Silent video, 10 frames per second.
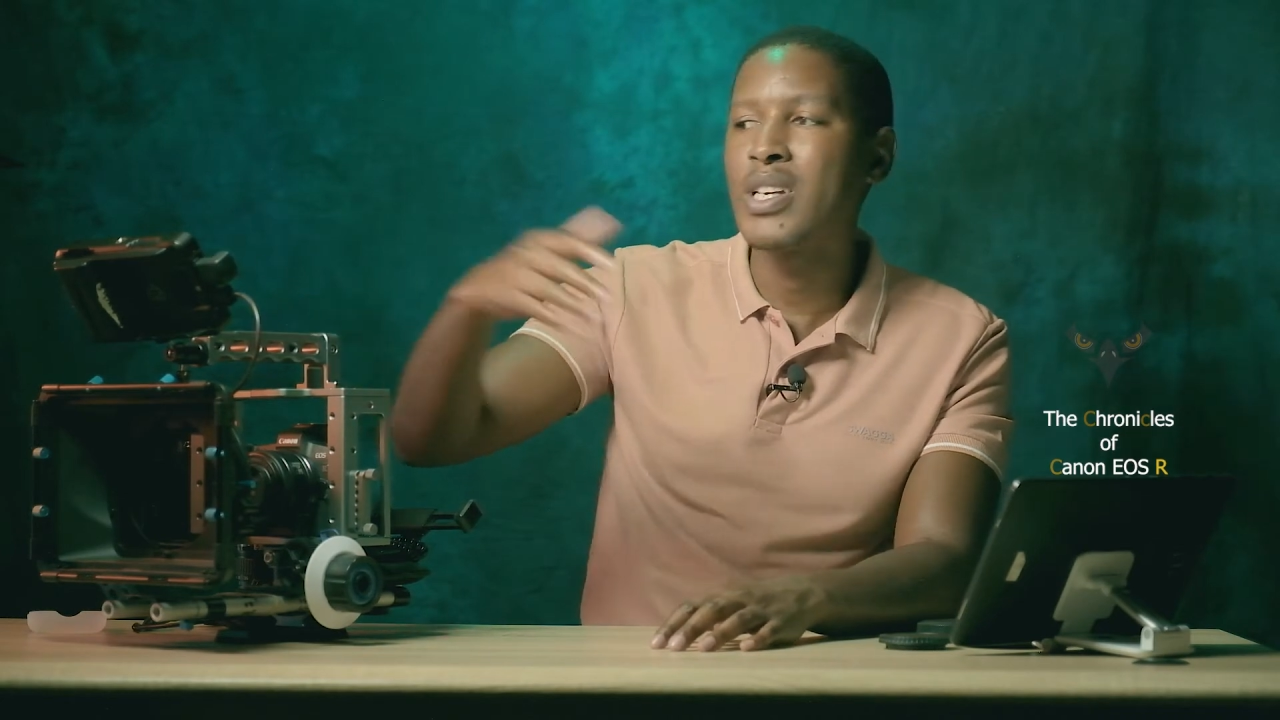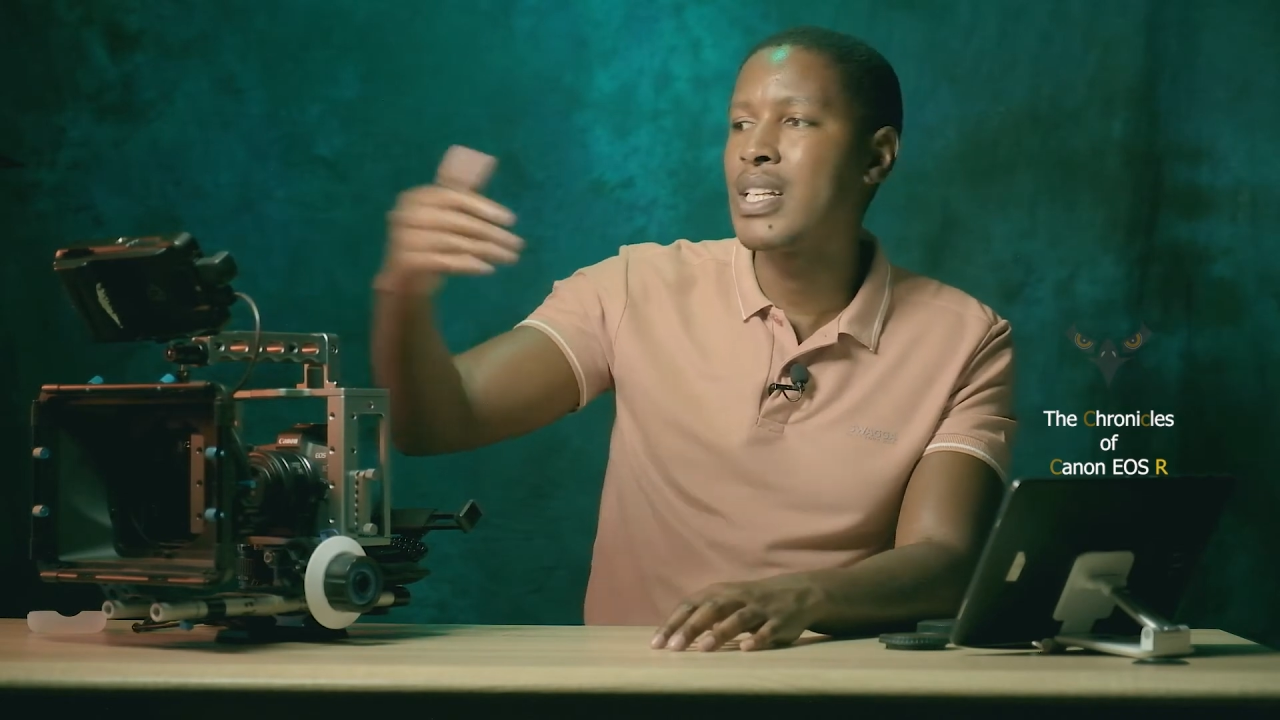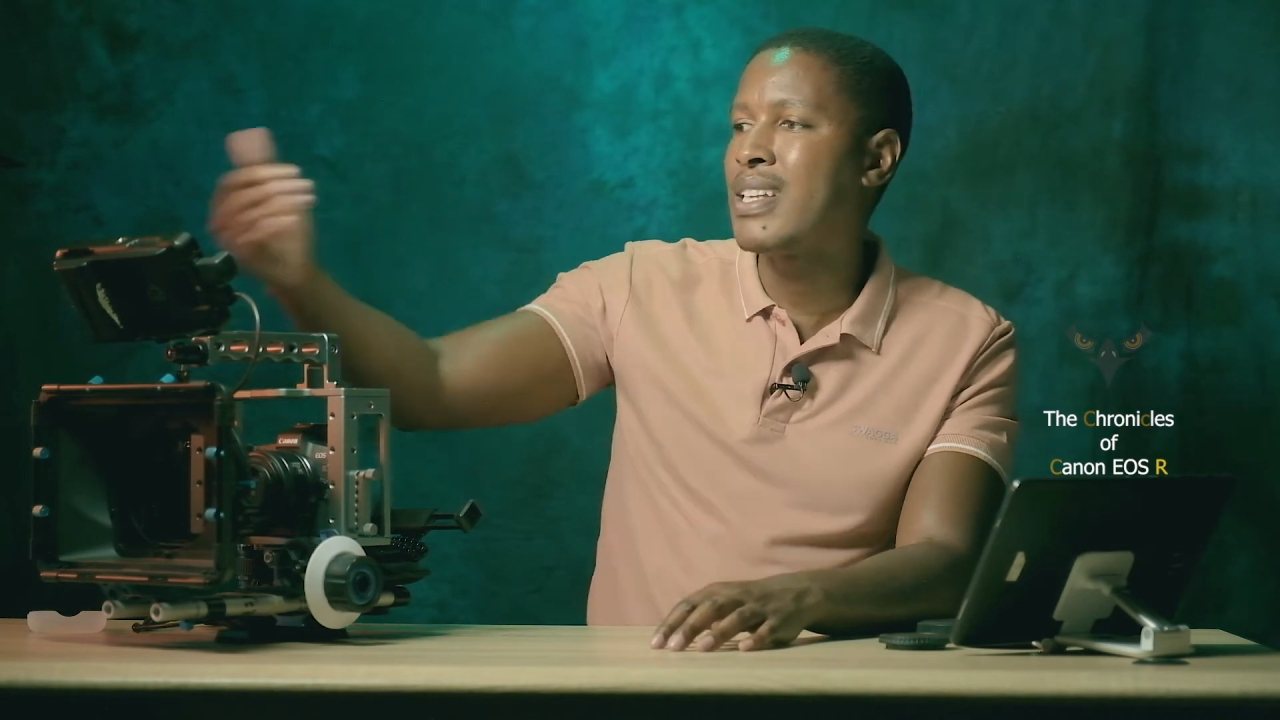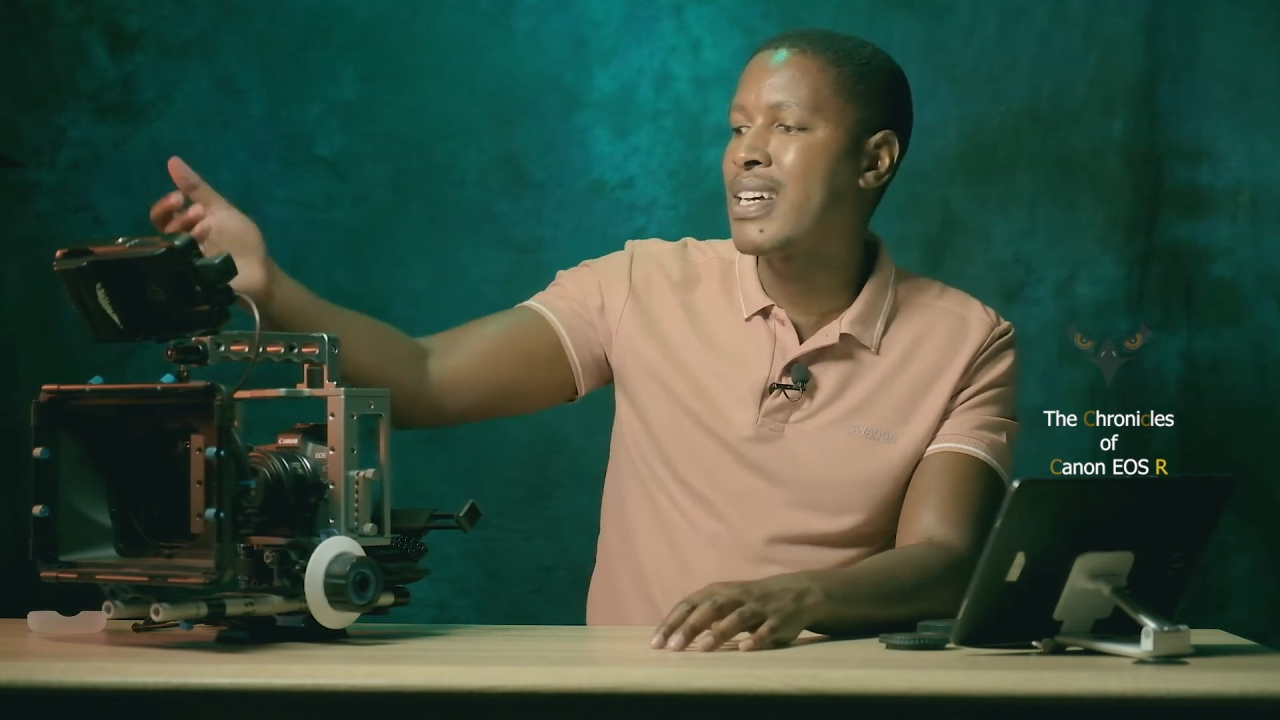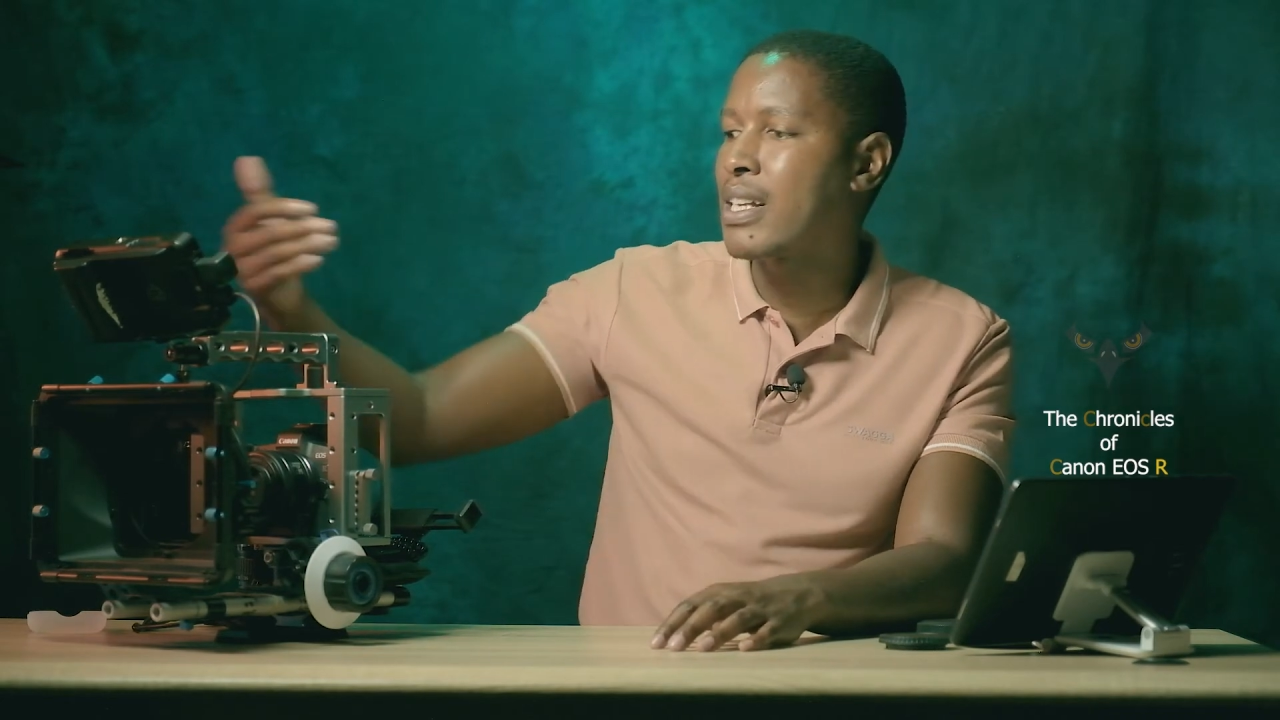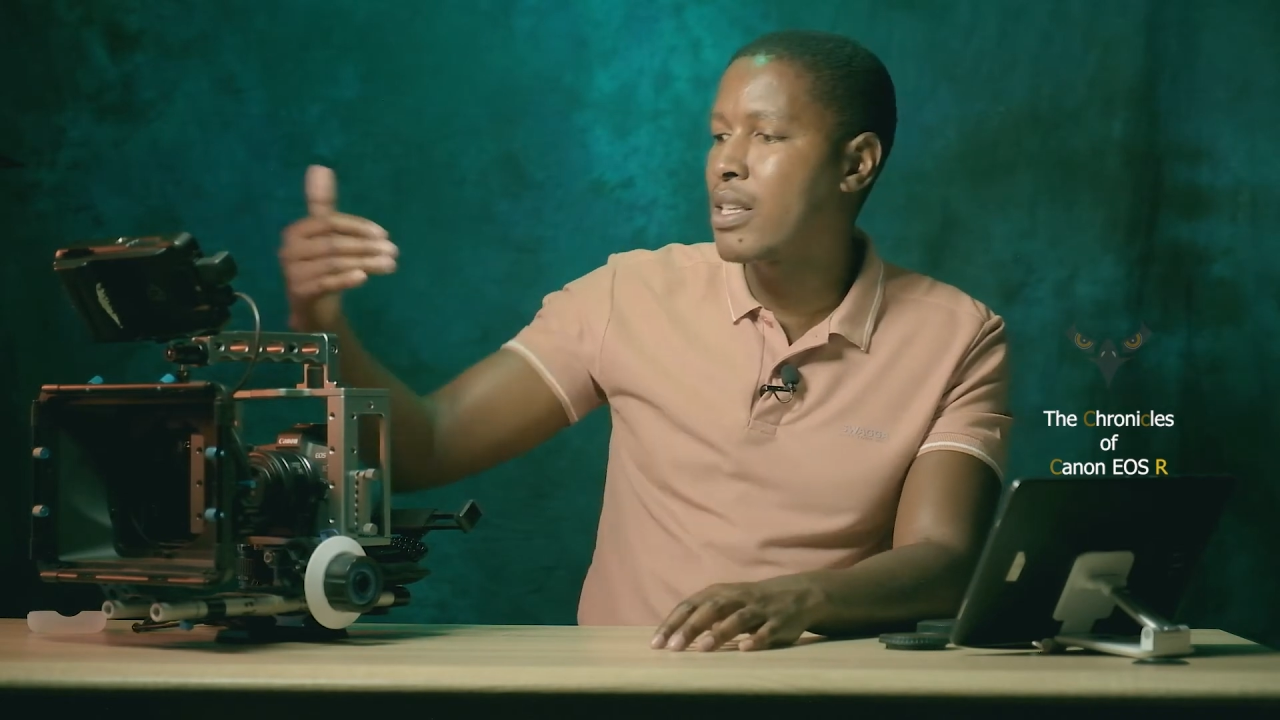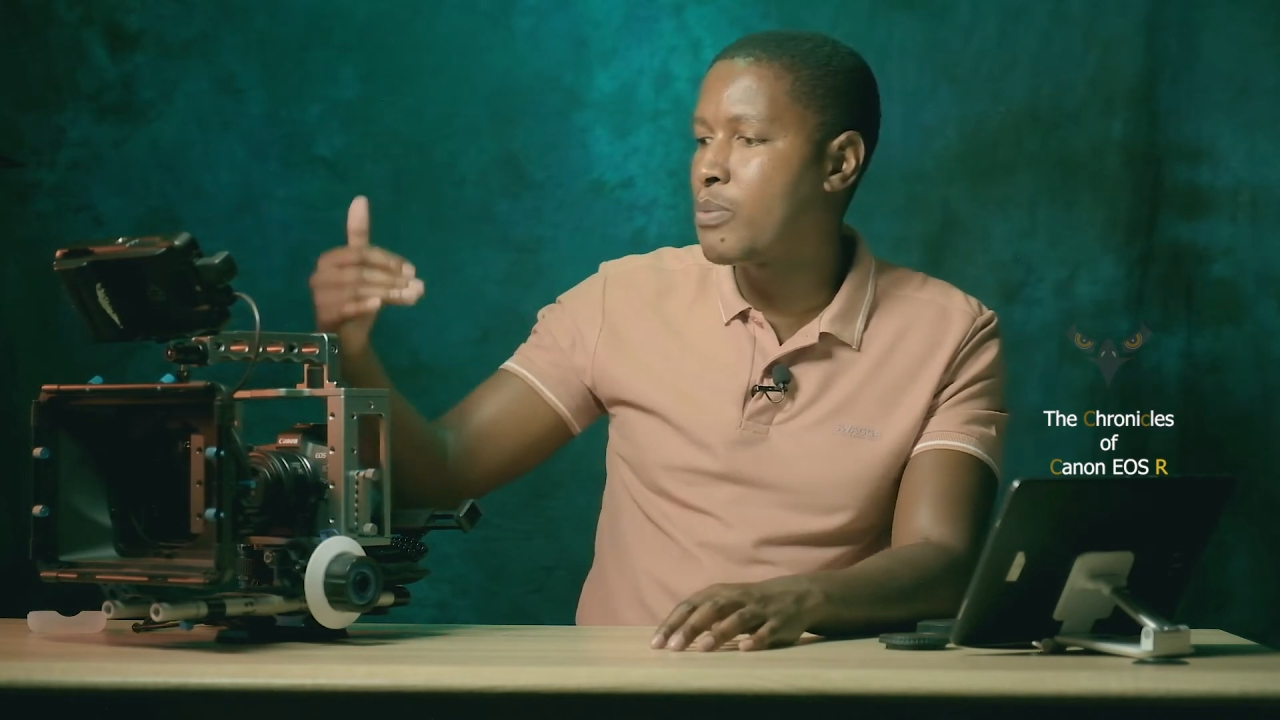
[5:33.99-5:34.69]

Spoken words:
can directly